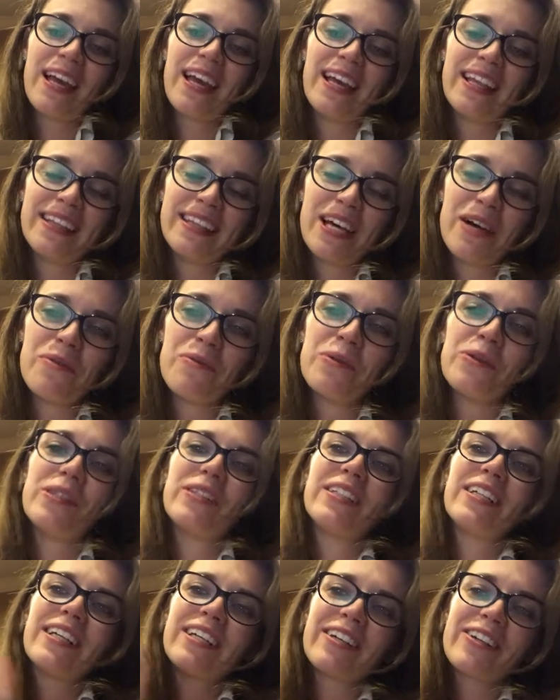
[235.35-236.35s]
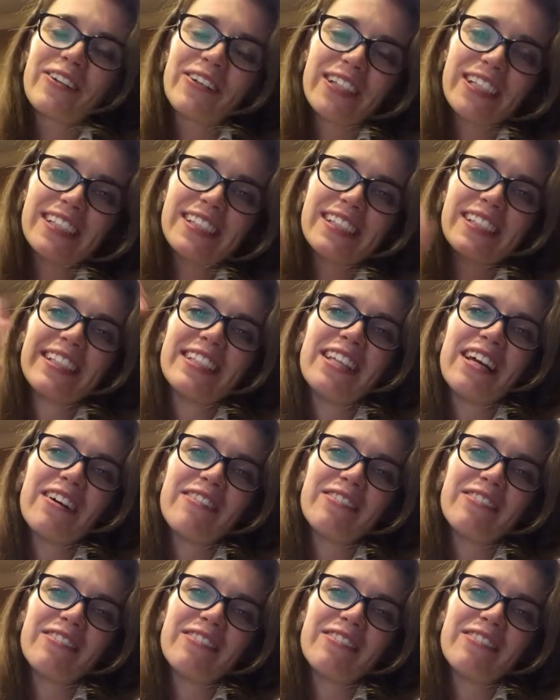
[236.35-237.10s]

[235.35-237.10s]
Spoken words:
and that will increase the